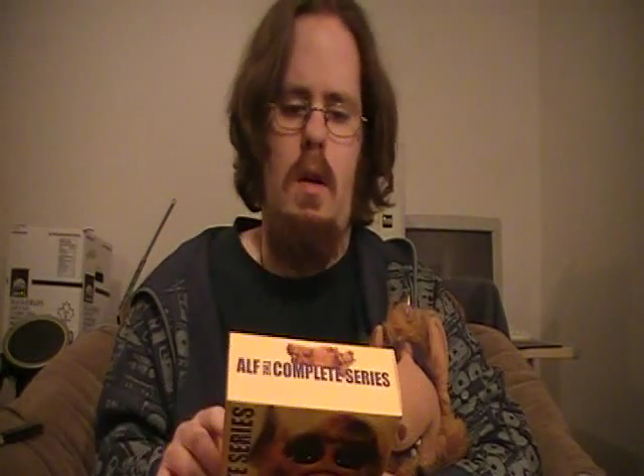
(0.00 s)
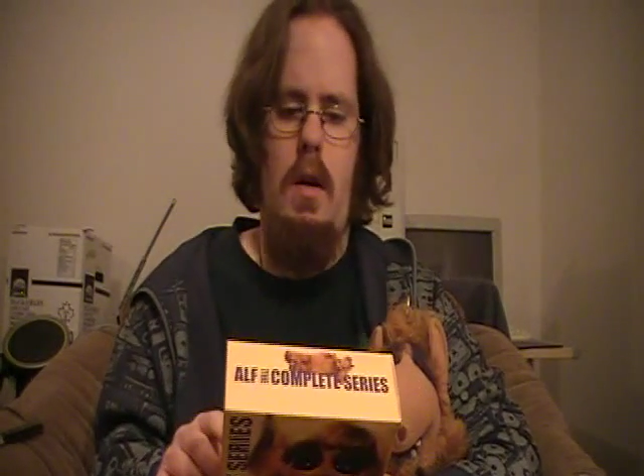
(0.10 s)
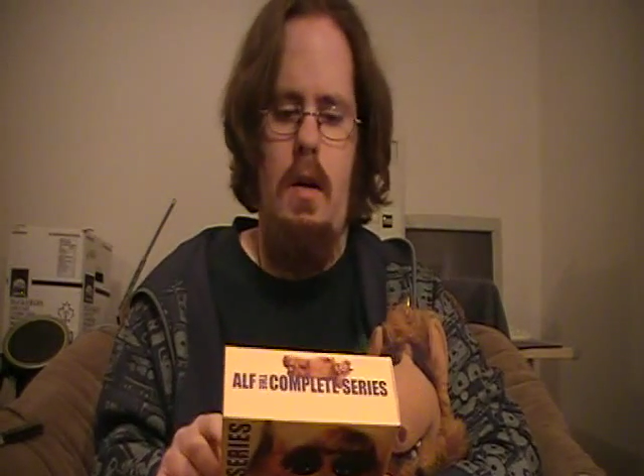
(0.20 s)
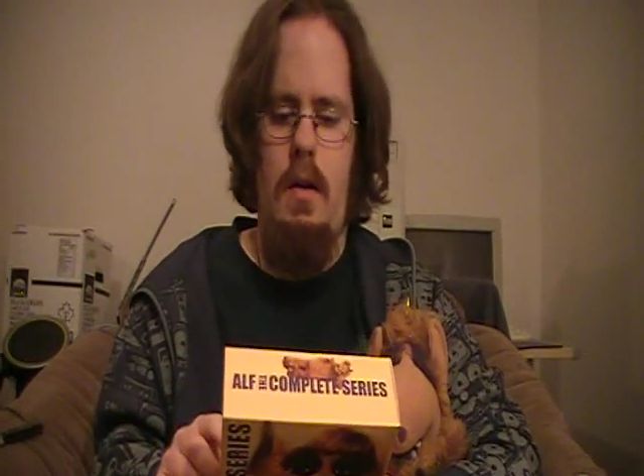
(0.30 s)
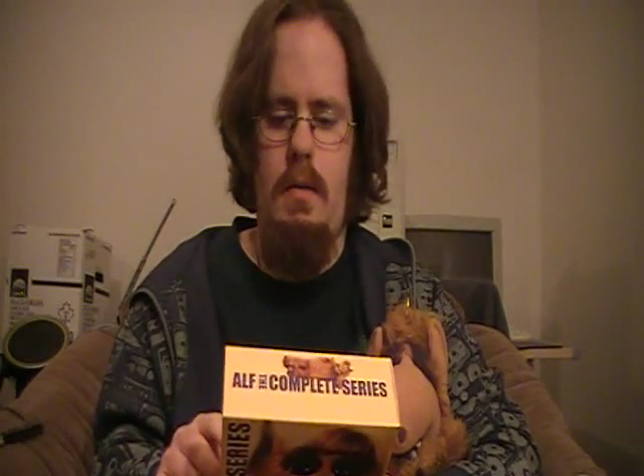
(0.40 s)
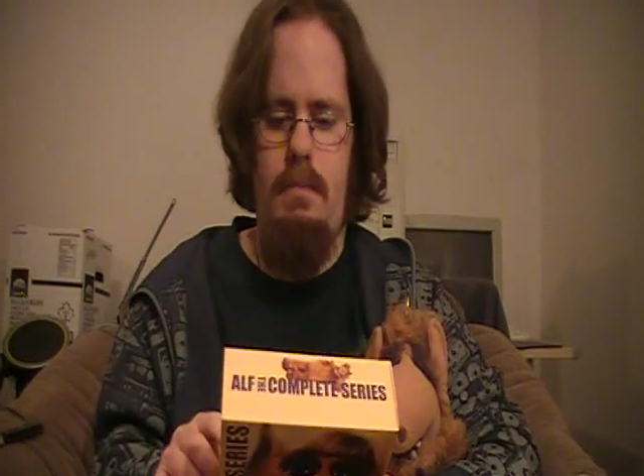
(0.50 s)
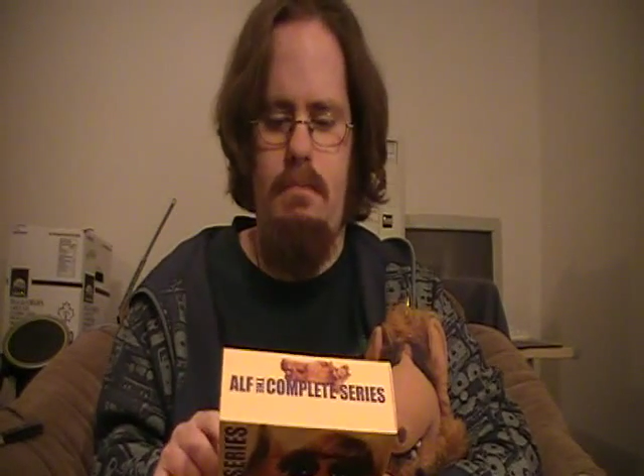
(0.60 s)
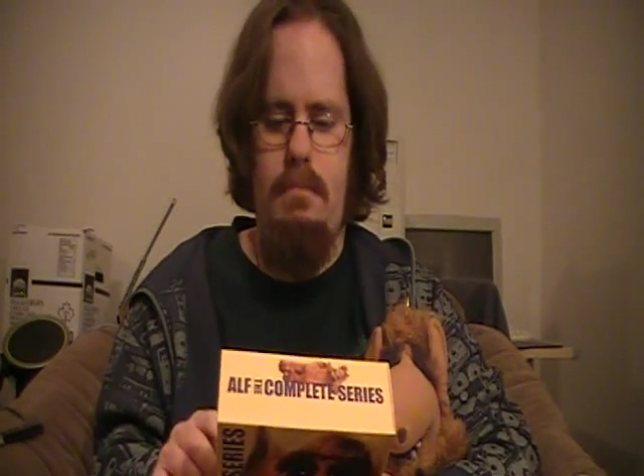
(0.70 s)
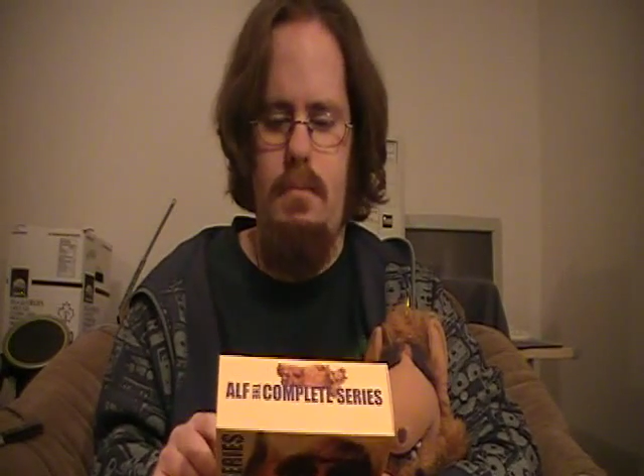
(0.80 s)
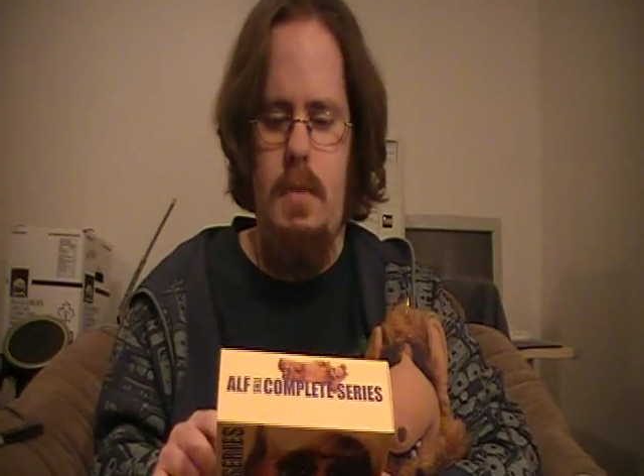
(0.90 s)
Uh,
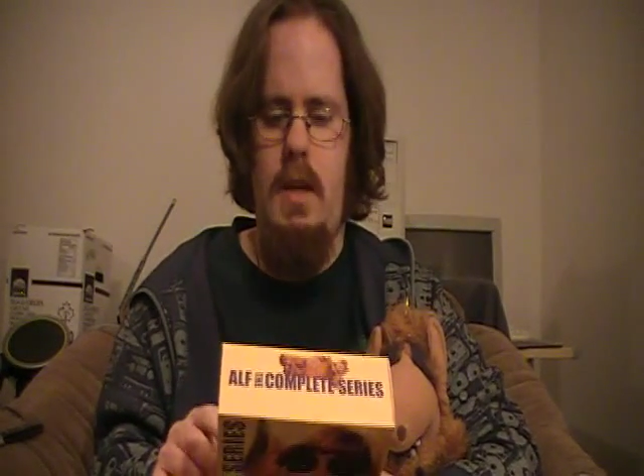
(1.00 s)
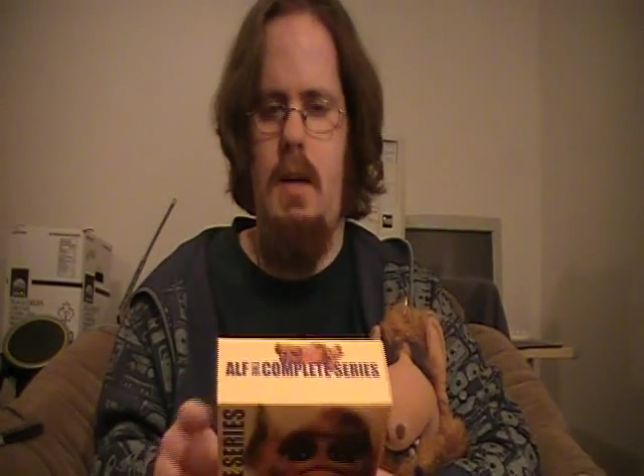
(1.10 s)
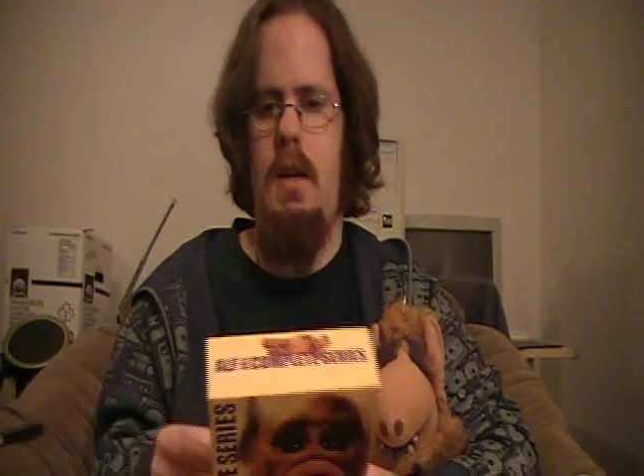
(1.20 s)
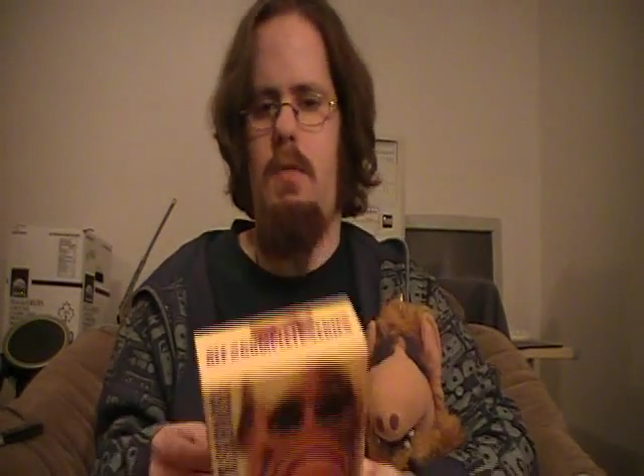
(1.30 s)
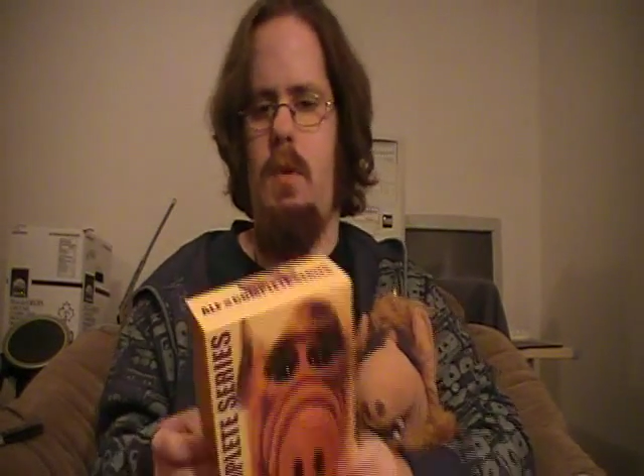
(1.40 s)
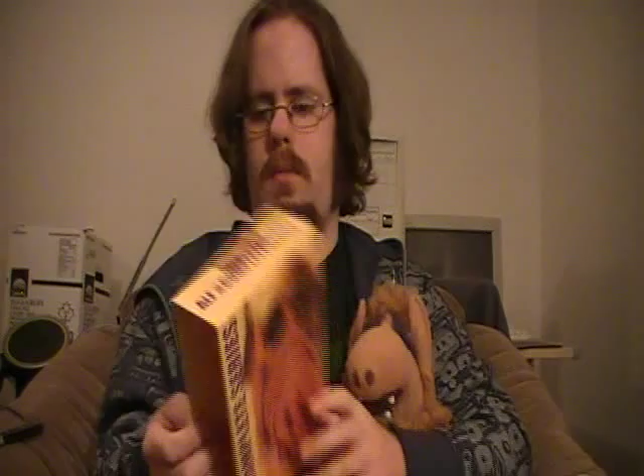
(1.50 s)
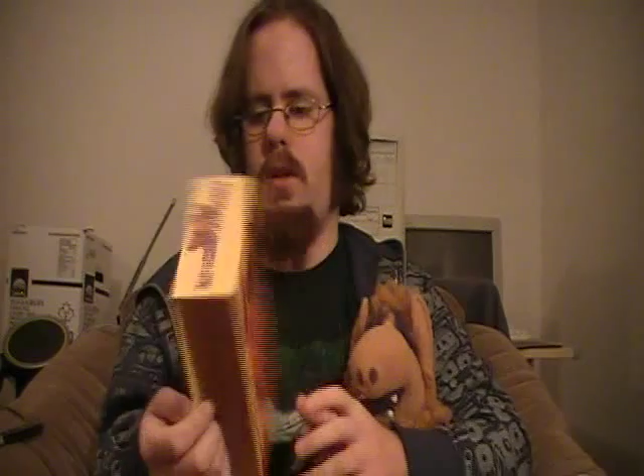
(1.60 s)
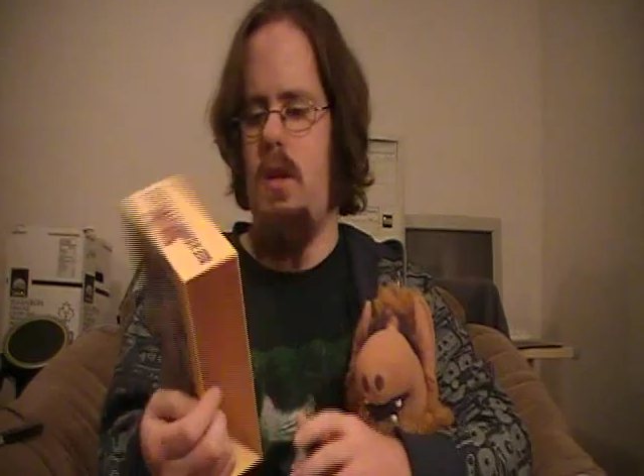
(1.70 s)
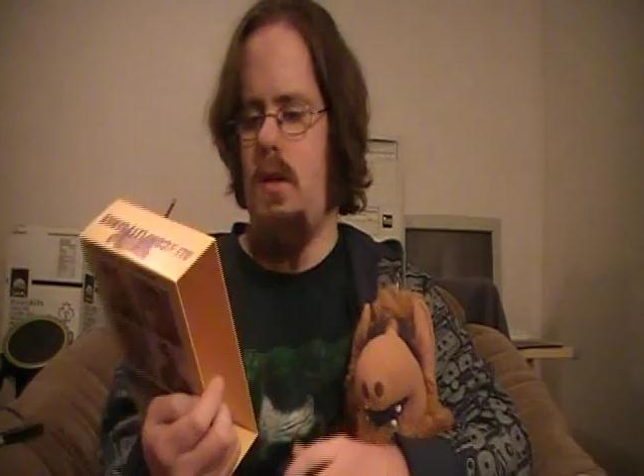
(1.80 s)
but yeah, that's pretty much